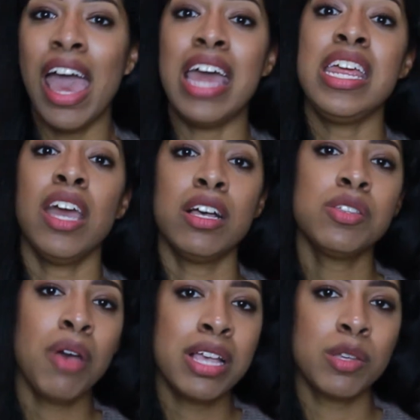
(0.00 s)
And he
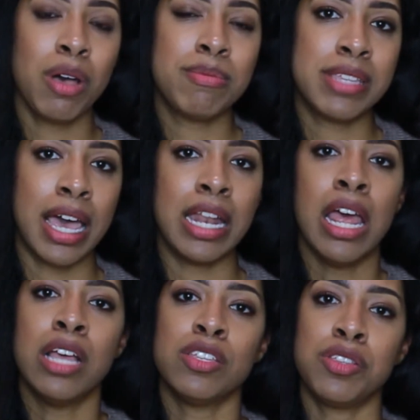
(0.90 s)
also has a website.
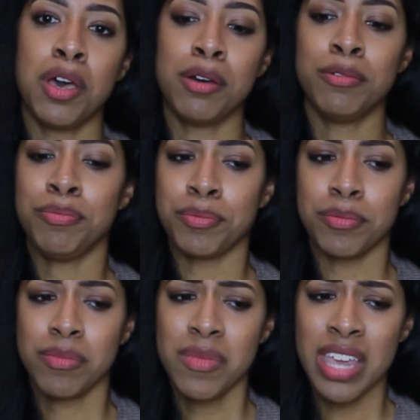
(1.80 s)
So
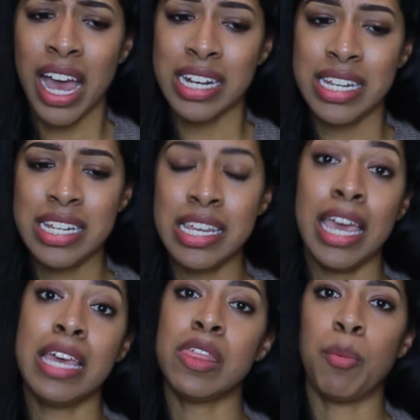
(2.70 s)
I did
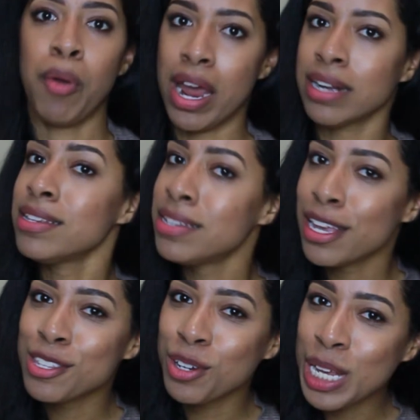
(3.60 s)
take the practice
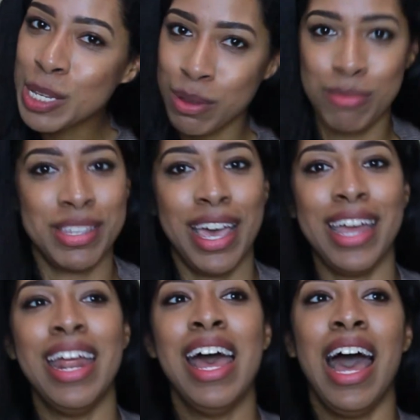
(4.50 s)
test on his
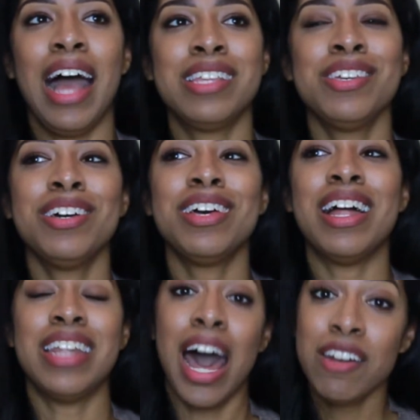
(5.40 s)
website. I took a
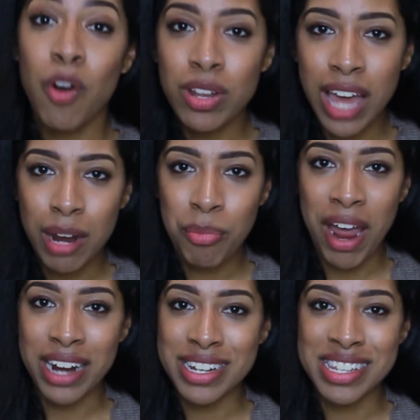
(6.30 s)
lot of online
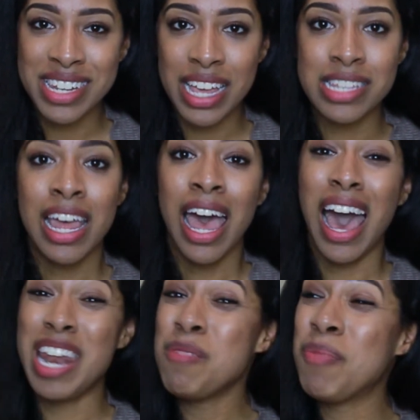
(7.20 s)
practice tests.
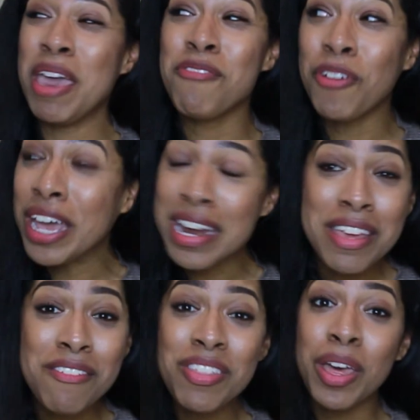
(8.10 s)
I didn't pay for
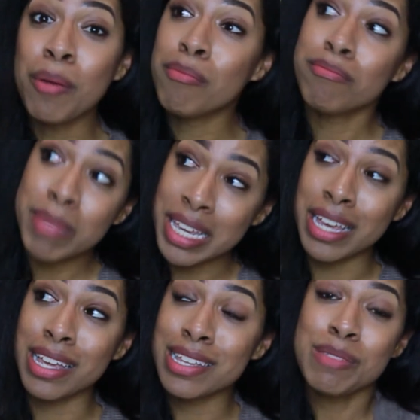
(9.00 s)
any of them
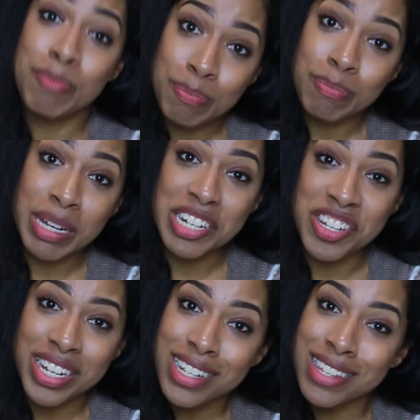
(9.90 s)
because
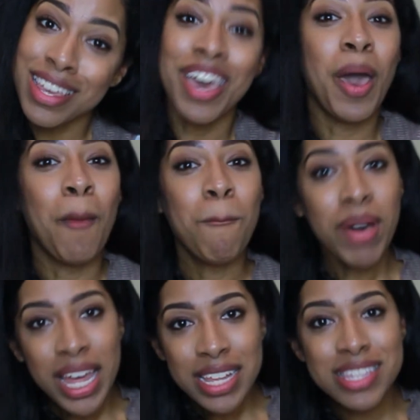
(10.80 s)
budget,
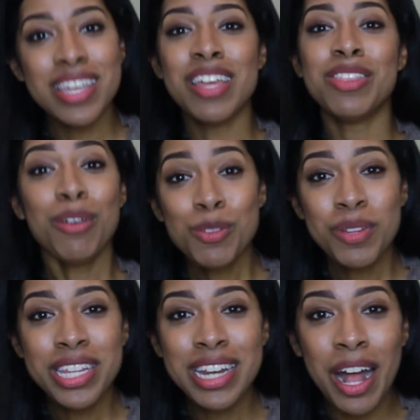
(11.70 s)
but those
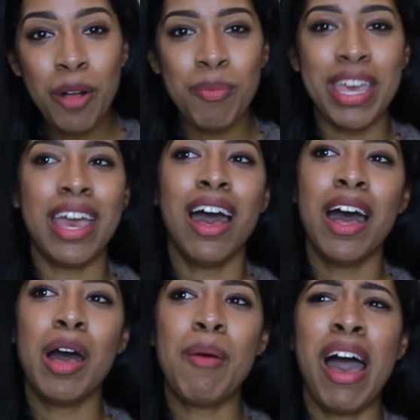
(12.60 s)
really did help me.
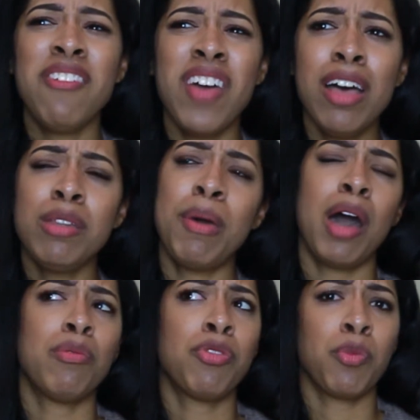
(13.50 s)
Uh, I found
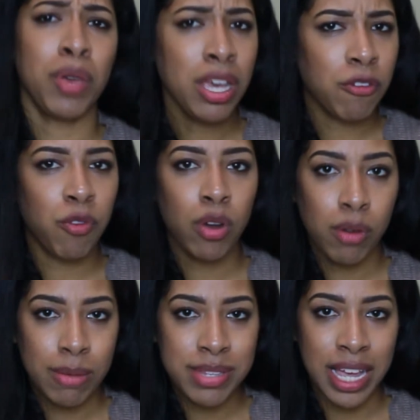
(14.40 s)
about three or four
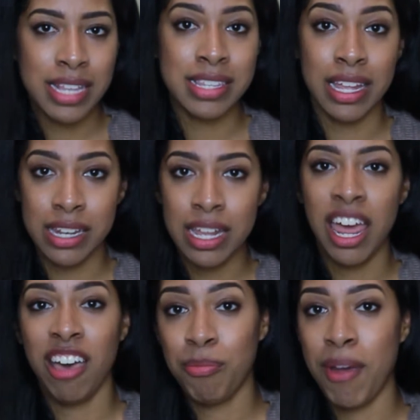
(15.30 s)
websites that did
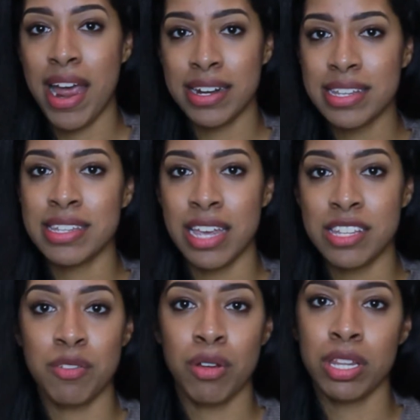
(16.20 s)
have practice
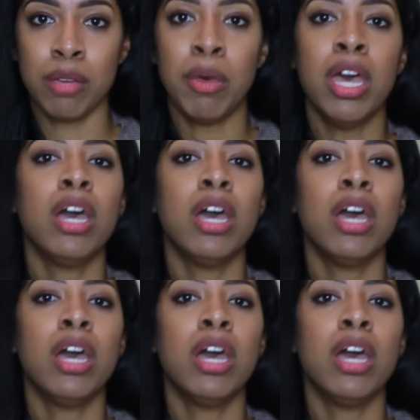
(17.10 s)
tests on them.